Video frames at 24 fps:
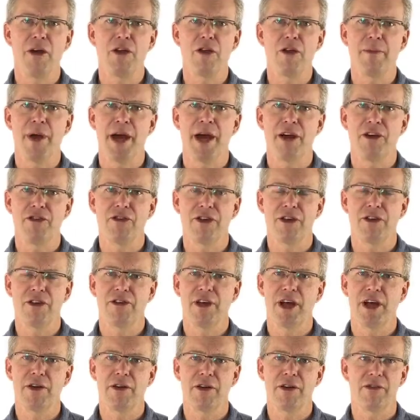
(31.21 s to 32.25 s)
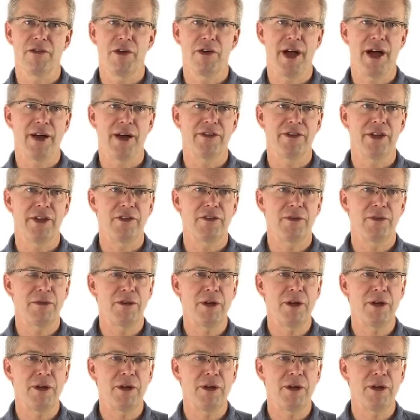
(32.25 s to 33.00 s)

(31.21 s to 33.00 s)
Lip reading: you manage the integrity of your assets,